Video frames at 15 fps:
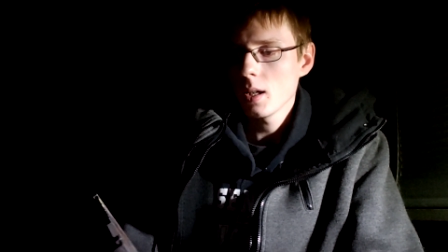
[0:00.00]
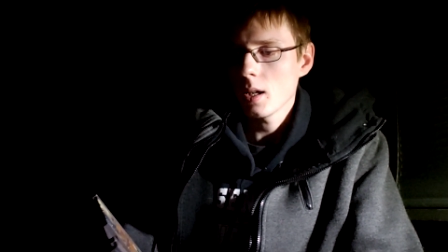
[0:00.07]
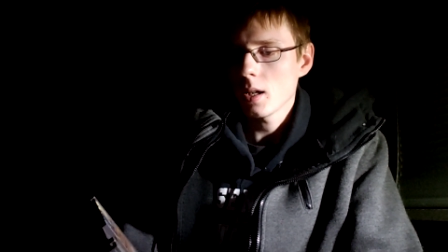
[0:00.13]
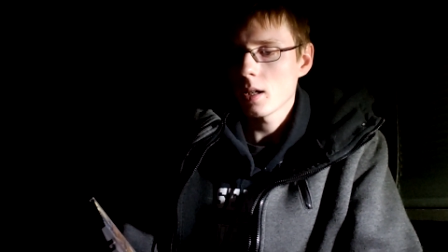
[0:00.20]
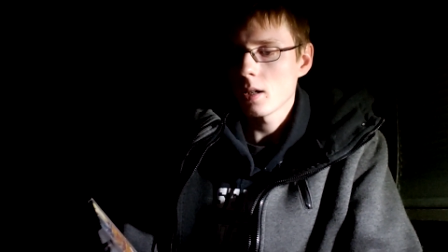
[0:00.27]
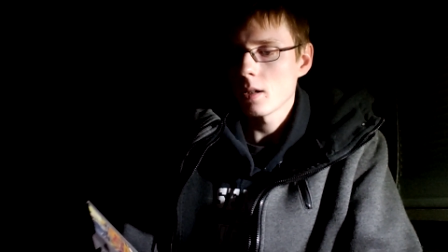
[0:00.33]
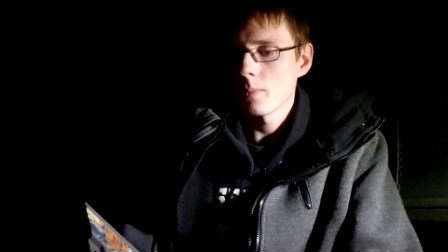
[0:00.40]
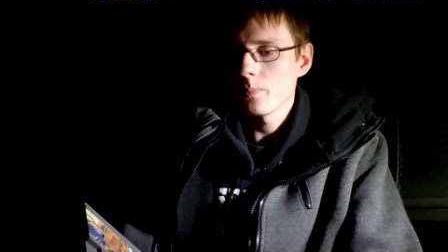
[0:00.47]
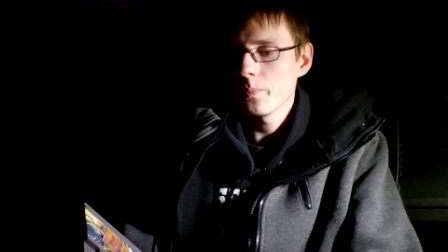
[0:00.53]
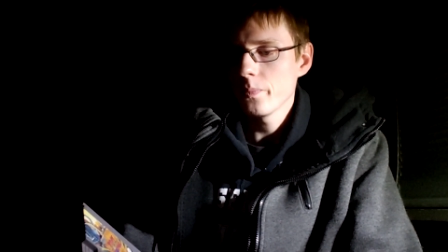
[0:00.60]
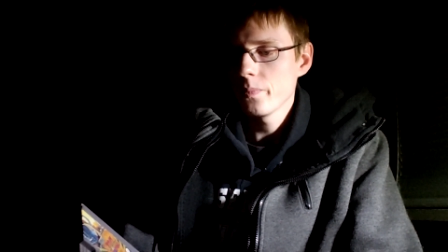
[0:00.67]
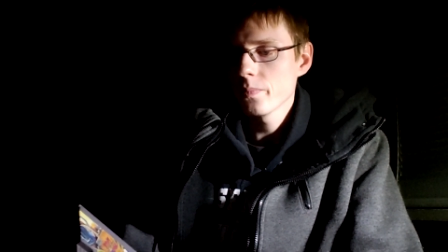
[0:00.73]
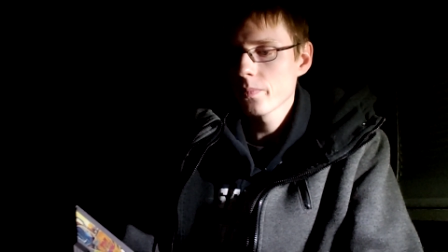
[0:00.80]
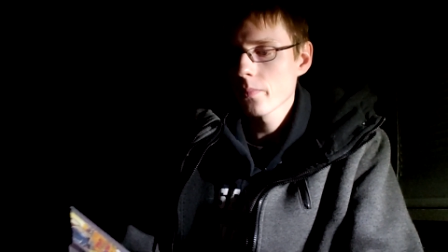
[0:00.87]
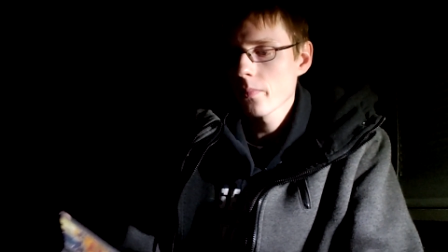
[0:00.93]
um,
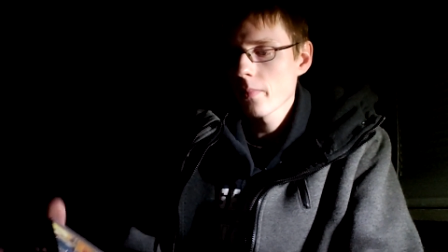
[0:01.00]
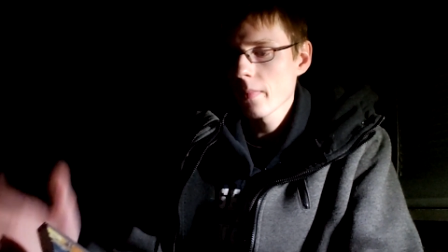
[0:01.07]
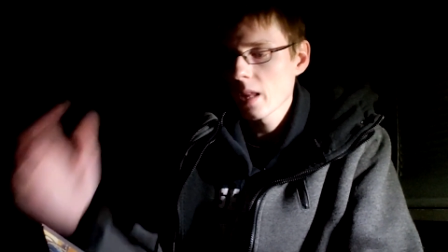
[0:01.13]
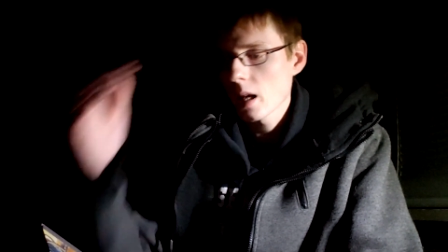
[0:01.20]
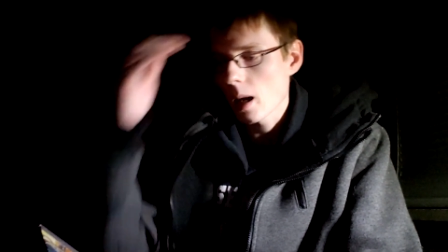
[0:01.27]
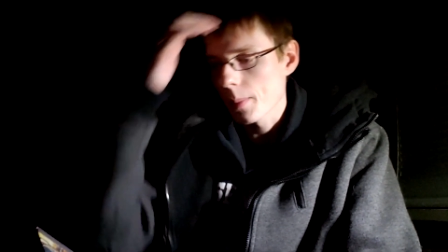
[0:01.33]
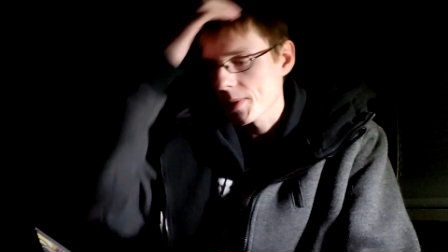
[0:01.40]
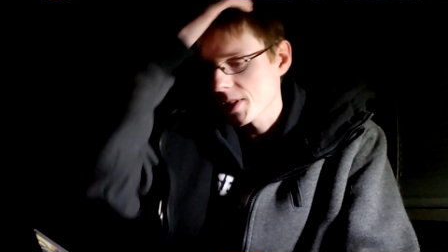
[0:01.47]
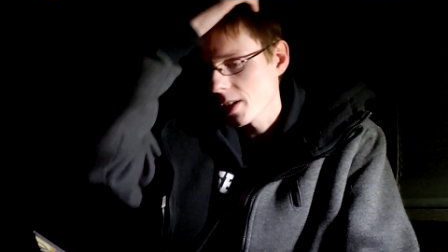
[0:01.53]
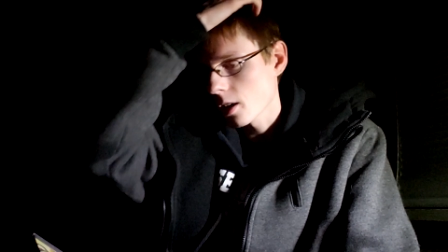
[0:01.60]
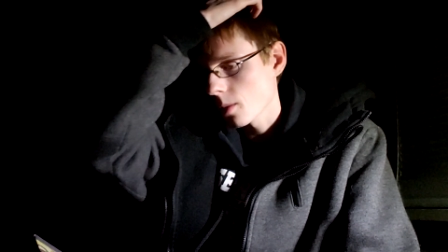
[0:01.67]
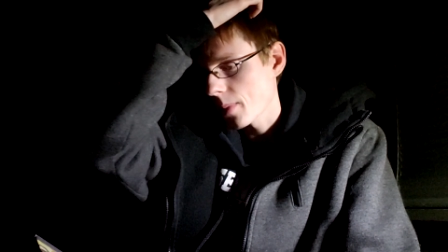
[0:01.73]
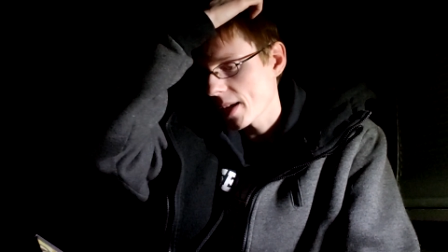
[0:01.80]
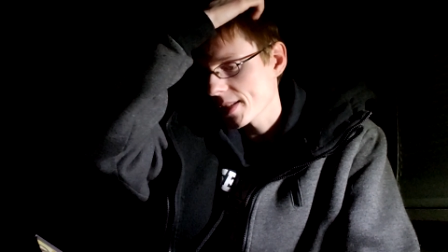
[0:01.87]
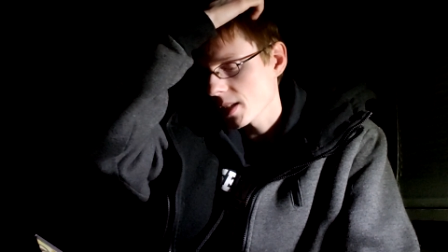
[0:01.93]

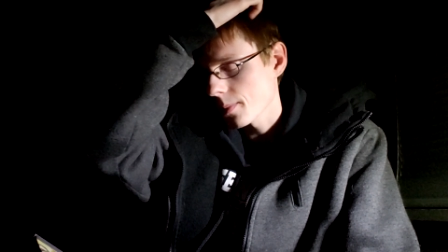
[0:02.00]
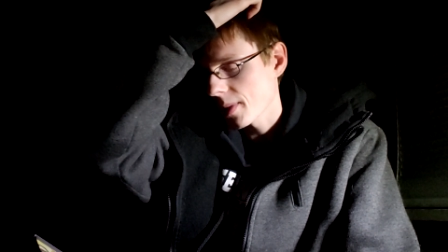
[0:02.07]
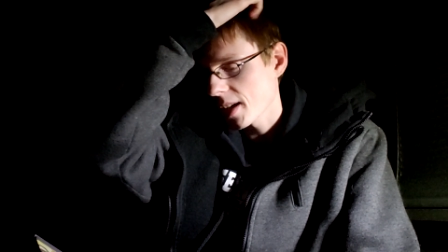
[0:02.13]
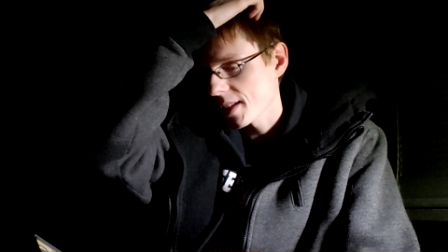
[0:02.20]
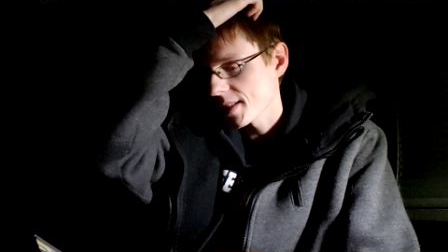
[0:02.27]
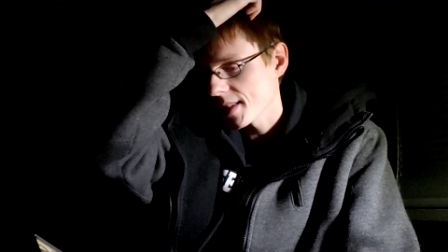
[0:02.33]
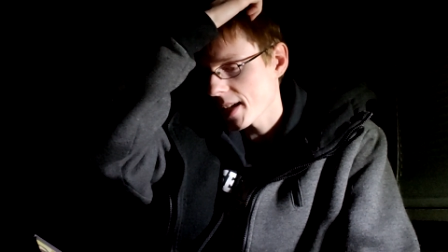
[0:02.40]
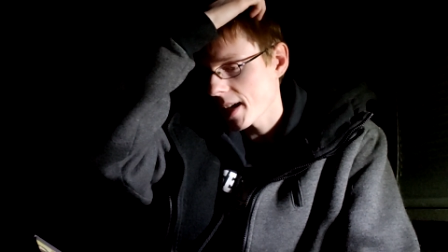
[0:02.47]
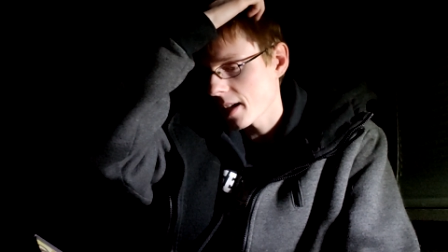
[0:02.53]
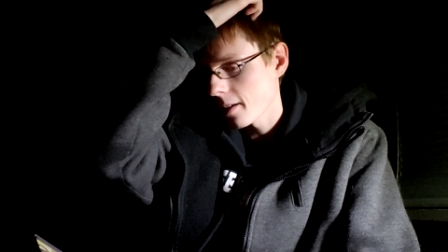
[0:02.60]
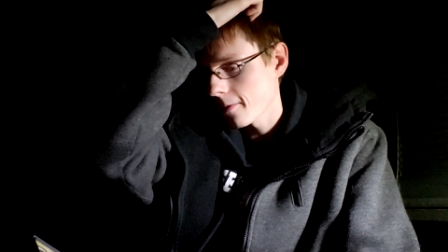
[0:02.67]
obscure basically because of that.